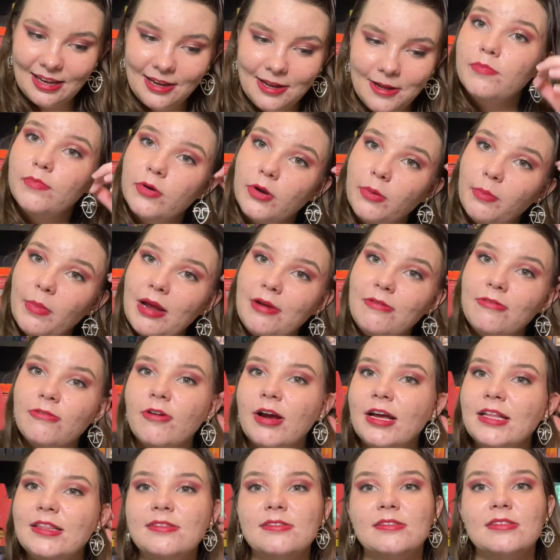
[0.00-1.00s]
One of my
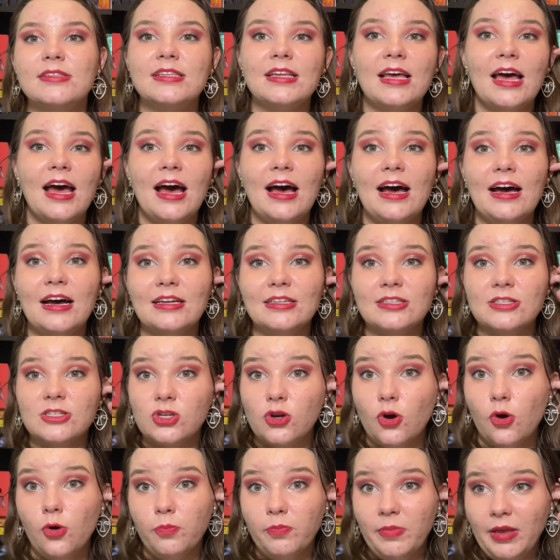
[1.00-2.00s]
friends has
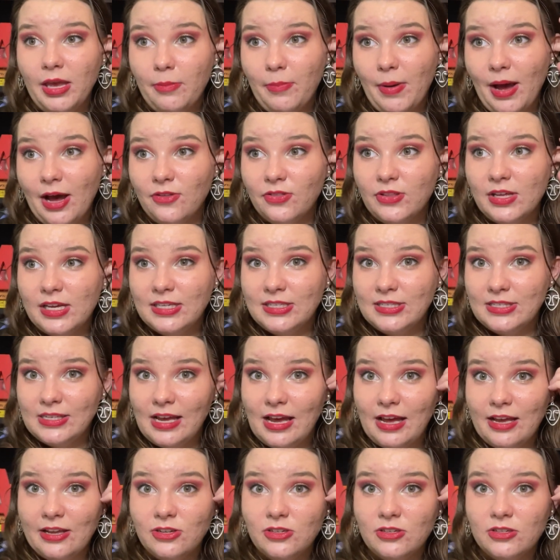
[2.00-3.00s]
told me about this
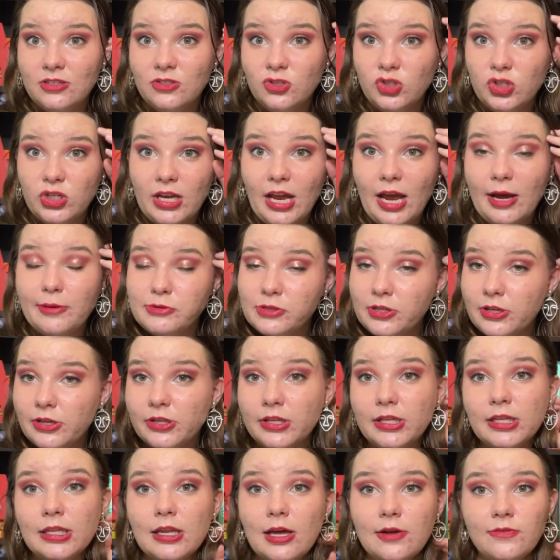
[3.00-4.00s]
and she
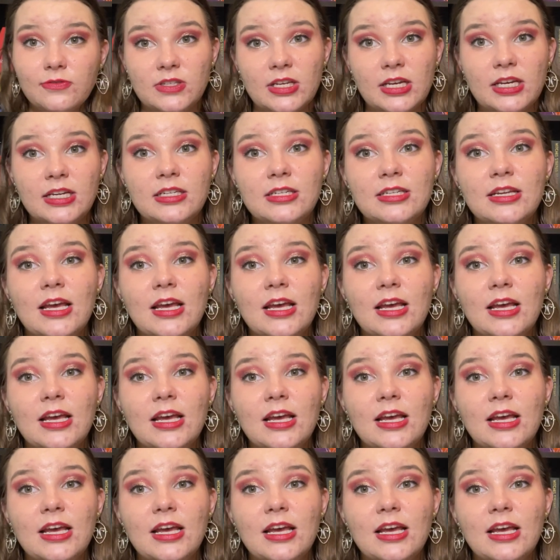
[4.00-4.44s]
absolutely loves it.